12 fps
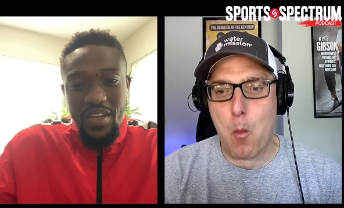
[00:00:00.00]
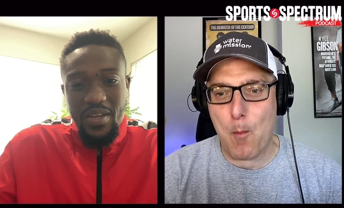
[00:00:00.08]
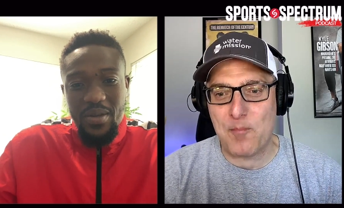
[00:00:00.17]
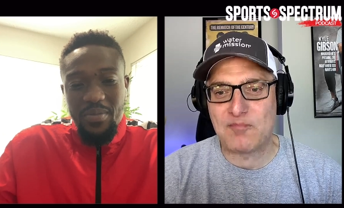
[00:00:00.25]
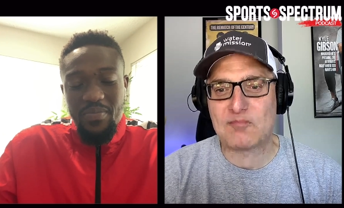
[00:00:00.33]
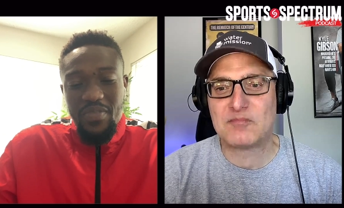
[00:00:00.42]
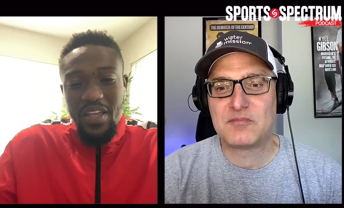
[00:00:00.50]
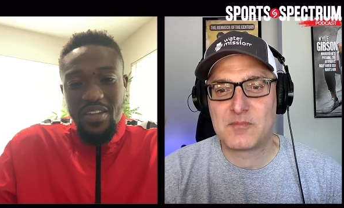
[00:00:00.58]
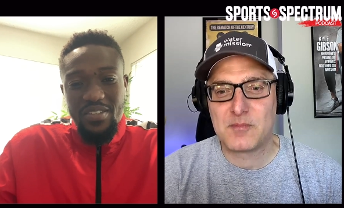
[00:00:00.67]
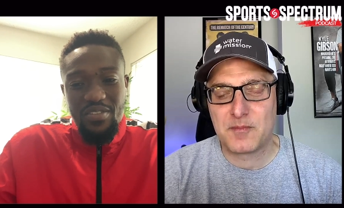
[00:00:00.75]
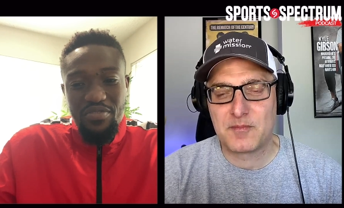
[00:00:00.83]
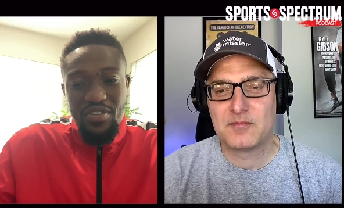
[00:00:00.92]
Speaker 1: Um,
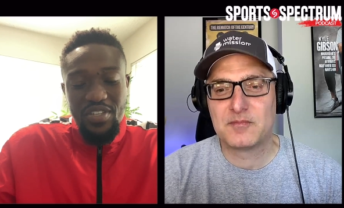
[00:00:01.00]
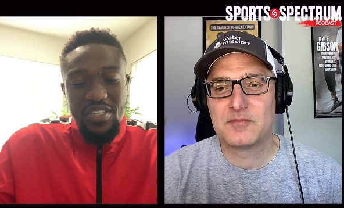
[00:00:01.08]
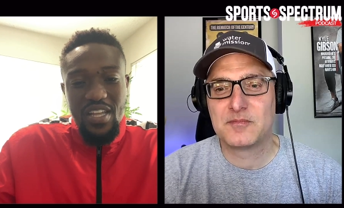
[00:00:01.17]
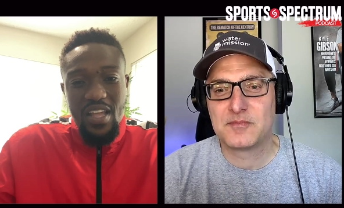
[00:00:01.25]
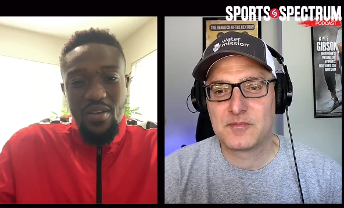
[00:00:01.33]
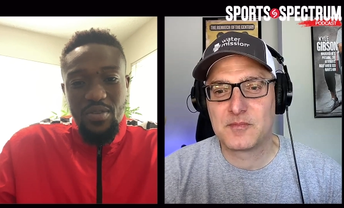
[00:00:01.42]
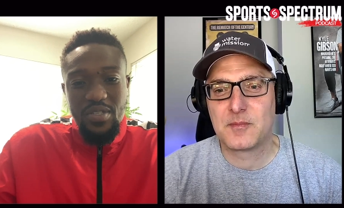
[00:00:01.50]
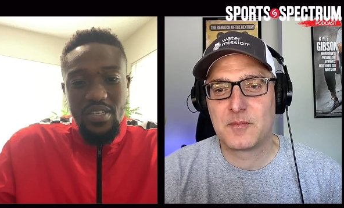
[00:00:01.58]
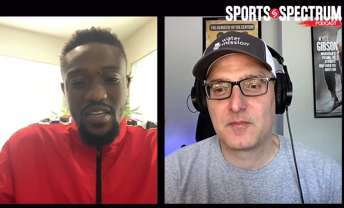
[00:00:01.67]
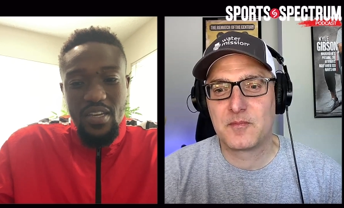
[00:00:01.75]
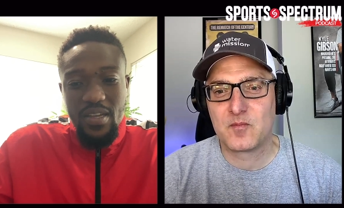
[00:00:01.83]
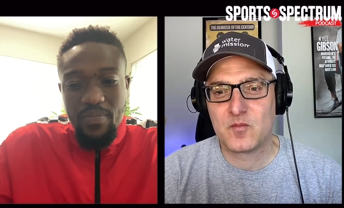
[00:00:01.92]
that is the first thing I
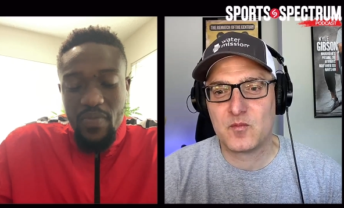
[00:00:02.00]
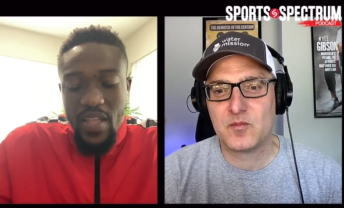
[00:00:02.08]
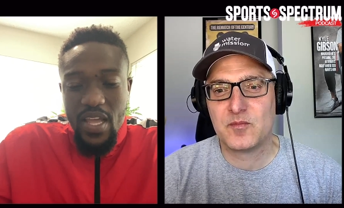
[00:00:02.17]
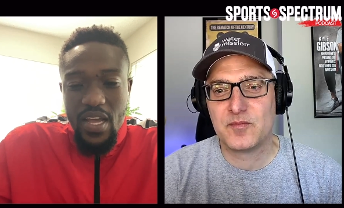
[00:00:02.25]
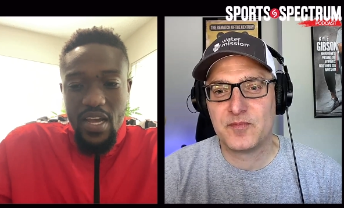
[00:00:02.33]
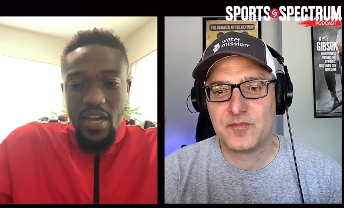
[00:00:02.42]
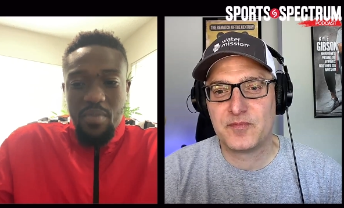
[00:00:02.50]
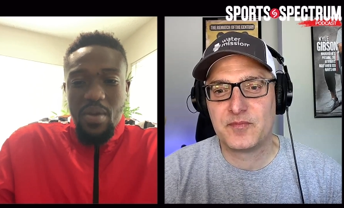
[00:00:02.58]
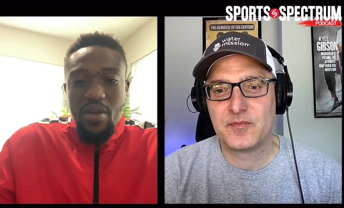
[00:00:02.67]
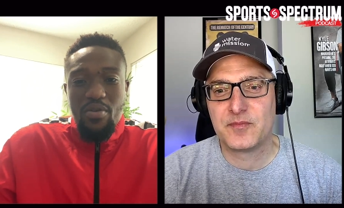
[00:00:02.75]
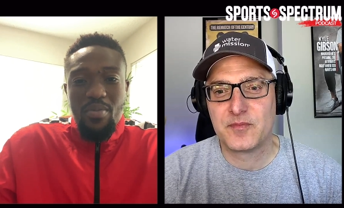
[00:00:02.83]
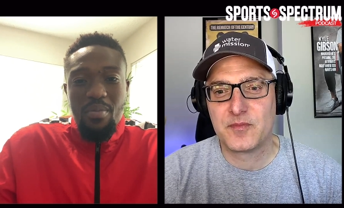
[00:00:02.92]
would say.
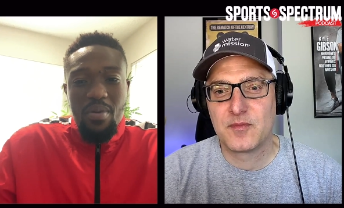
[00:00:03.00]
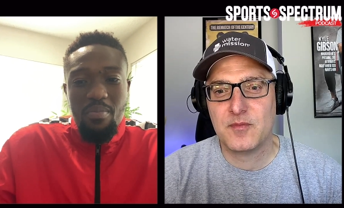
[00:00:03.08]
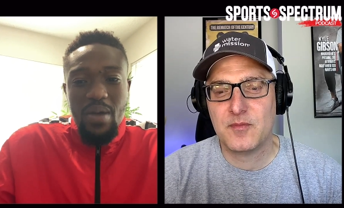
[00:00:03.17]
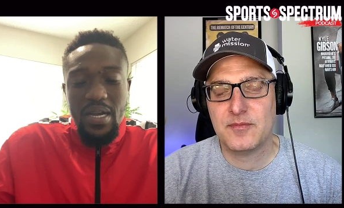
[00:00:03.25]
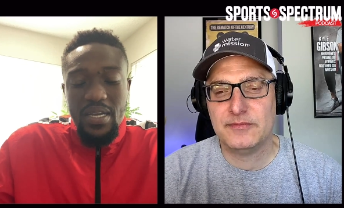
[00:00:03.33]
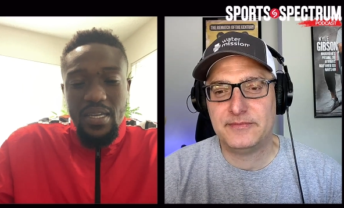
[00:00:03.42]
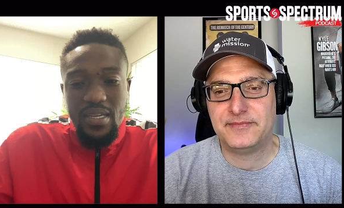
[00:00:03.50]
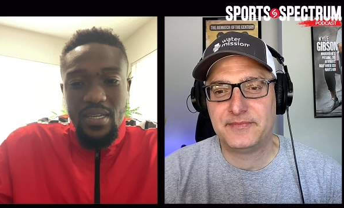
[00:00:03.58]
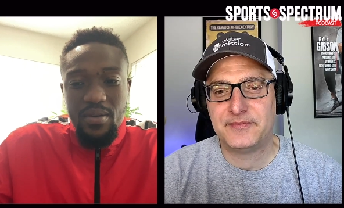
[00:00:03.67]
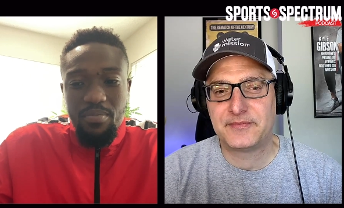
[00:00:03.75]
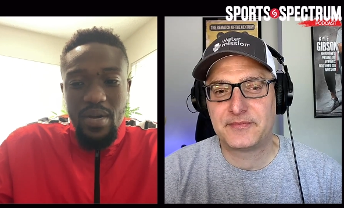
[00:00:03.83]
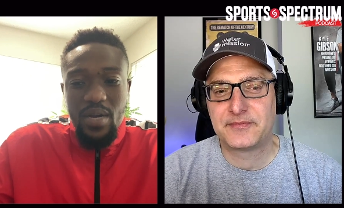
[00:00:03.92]
Um, I remember back
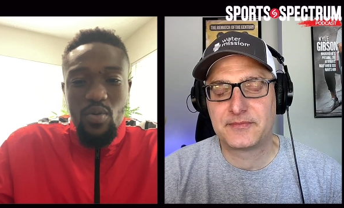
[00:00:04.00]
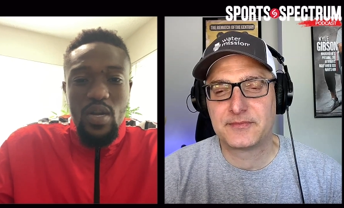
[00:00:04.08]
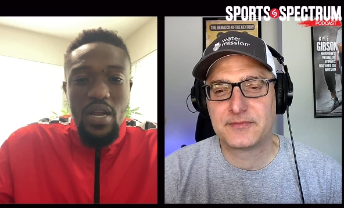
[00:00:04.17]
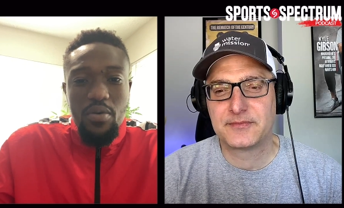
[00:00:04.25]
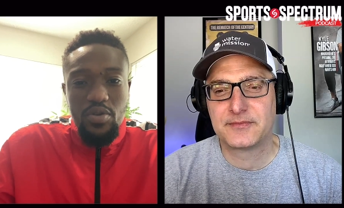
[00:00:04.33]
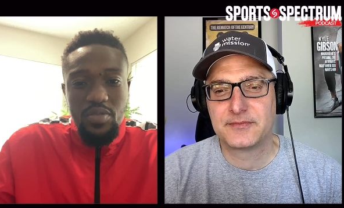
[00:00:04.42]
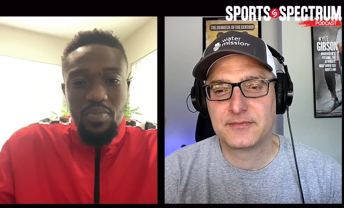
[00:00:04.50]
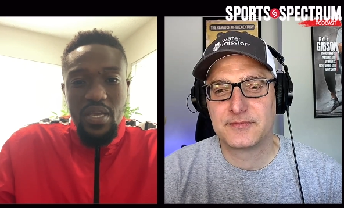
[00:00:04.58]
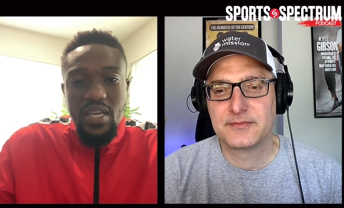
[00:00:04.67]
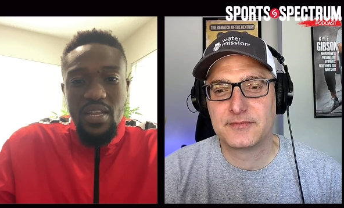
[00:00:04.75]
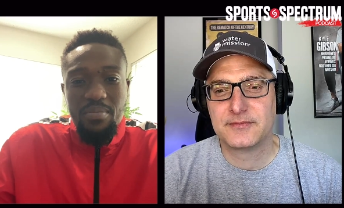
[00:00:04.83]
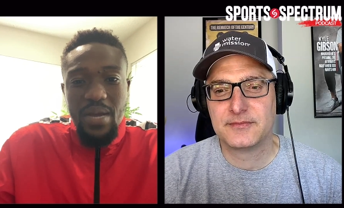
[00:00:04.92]
back when I was
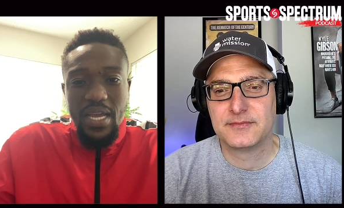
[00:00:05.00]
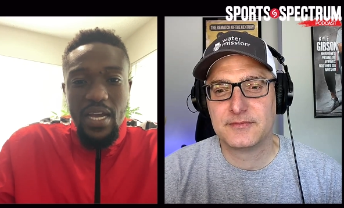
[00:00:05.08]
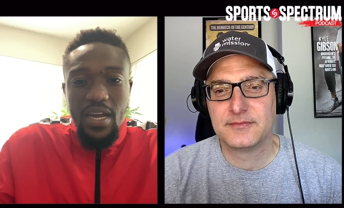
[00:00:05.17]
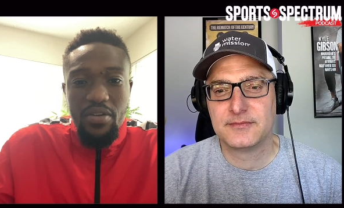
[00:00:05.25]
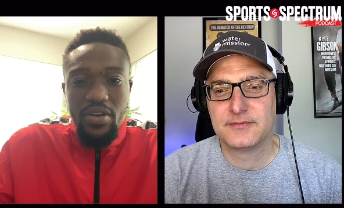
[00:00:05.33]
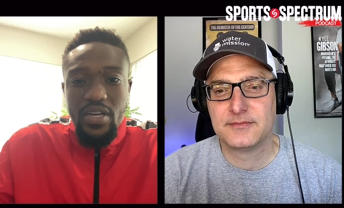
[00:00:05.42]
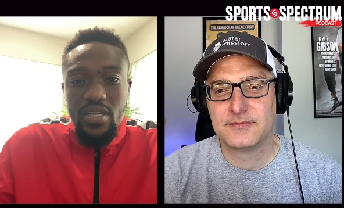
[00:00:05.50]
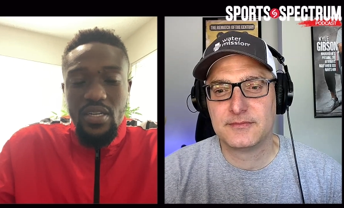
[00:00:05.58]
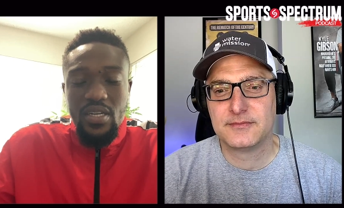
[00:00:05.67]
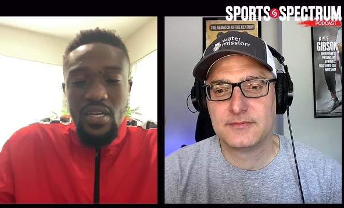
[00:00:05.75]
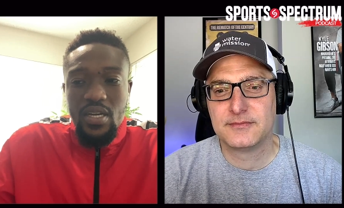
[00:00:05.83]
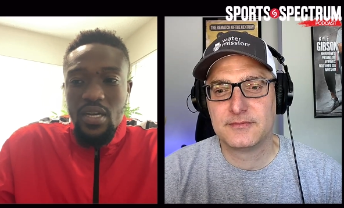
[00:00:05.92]
beginning my
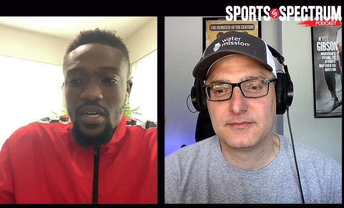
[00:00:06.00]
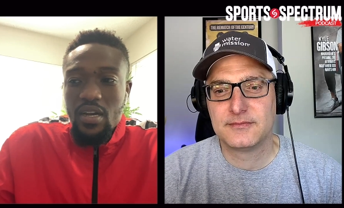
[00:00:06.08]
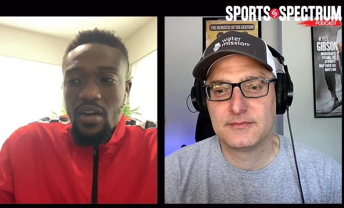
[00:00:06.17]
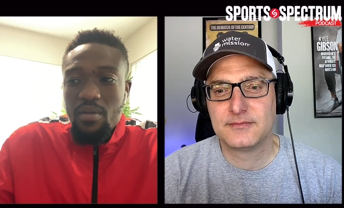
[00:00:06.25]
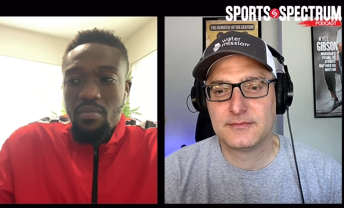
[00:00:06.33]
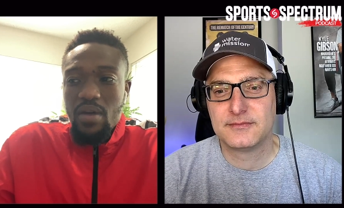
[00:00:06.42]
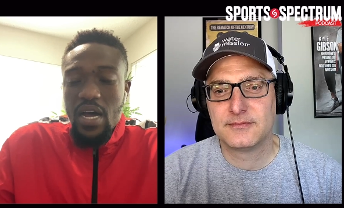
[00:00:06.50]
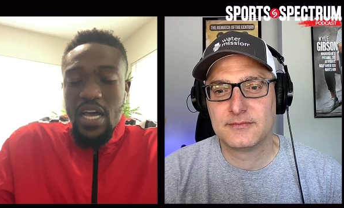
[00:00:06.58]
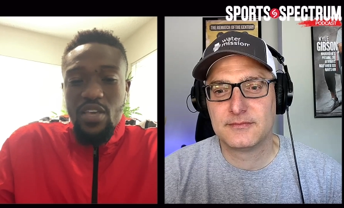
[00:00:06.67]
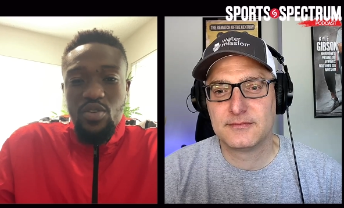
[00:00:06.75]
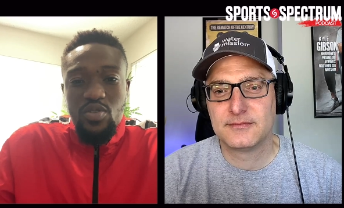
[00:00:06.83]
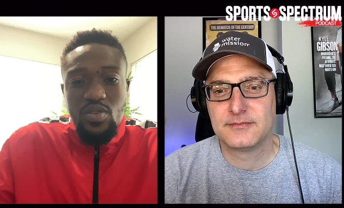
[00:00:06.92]
career, um,
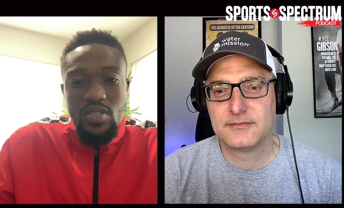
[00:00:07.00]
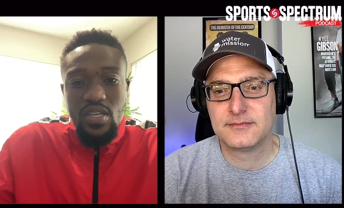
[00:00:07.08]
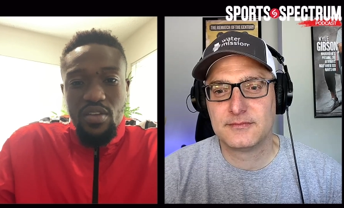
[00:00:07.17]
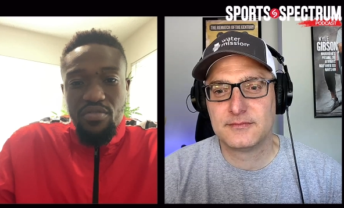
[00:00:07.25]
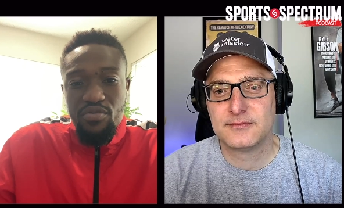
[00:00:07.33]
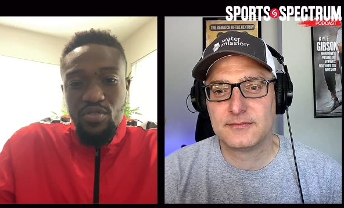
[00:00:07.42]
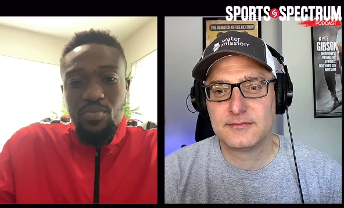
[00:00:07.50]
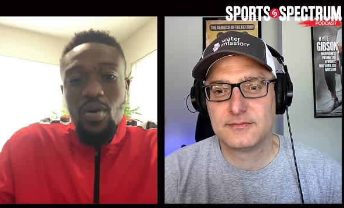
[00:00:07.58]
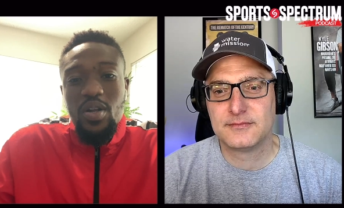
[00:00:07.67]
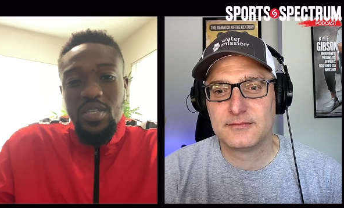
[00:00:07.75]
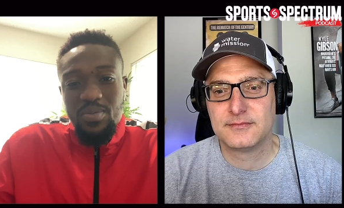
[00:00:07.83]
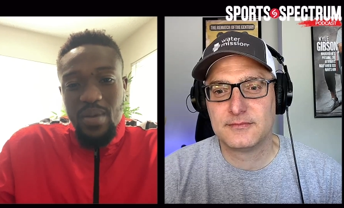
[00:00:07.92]
I used to say
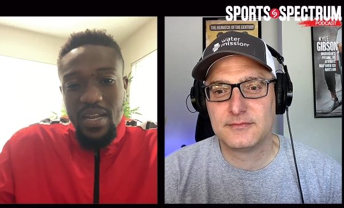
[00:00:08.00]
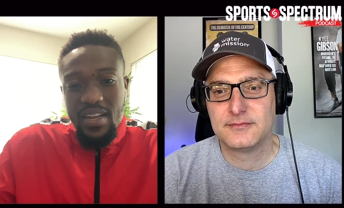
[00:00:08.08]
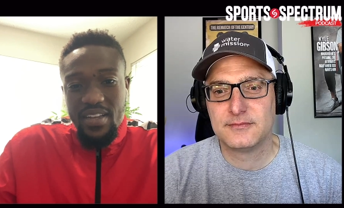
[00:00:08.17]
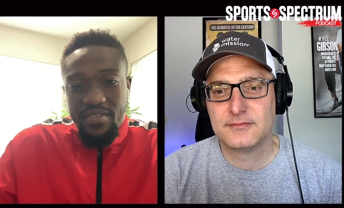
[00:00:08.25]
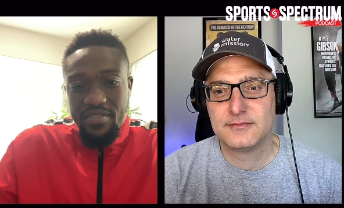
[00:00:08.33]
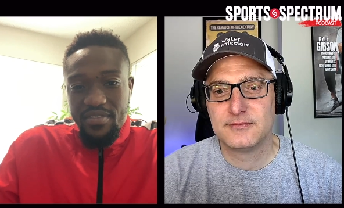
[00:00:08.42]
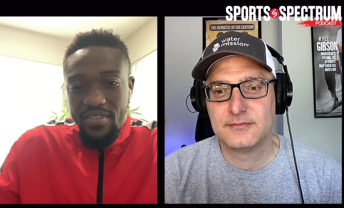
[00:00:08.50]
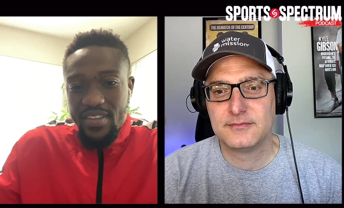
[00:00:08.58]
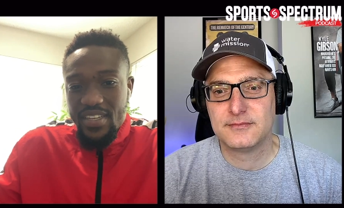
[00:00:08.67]
football is my life